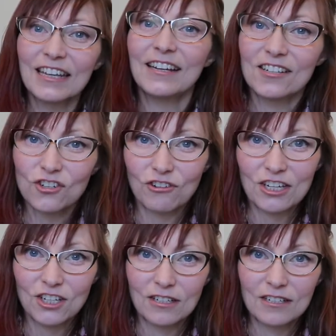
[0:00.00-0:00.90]

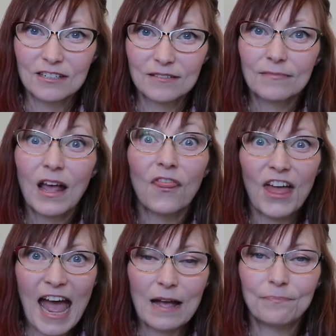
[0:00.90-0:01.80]
illustrations.
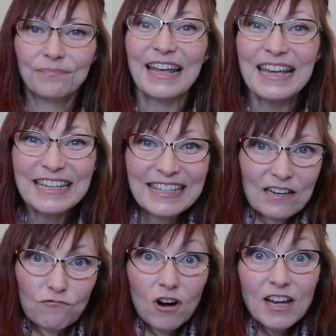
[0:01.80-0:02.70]
There,
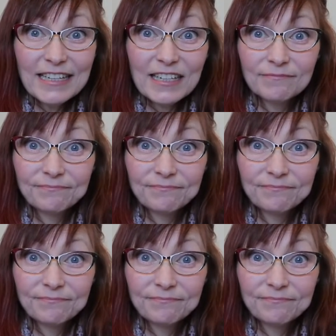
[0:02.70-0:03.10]
easy, right?